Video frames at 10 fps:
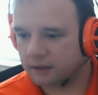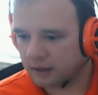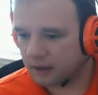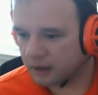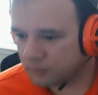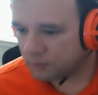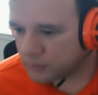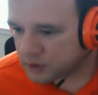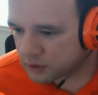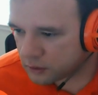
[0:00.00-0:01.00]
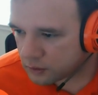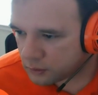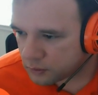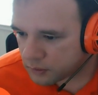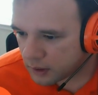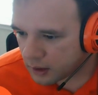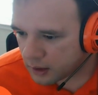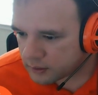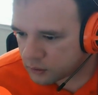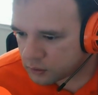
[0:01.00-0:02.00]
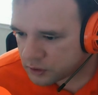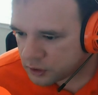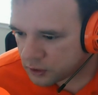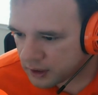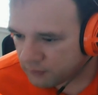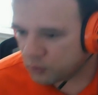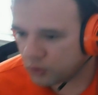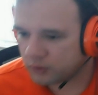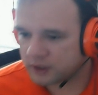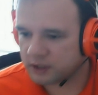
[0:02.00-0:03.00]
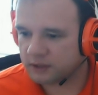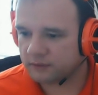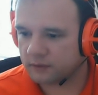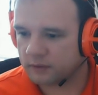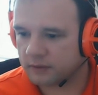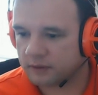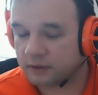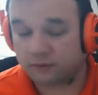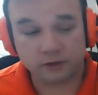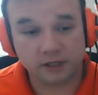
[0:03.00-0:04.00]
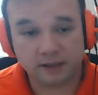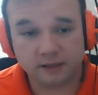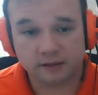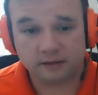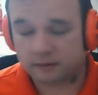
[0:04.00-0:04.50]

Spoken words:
Joe, do you have any more questions for Jess?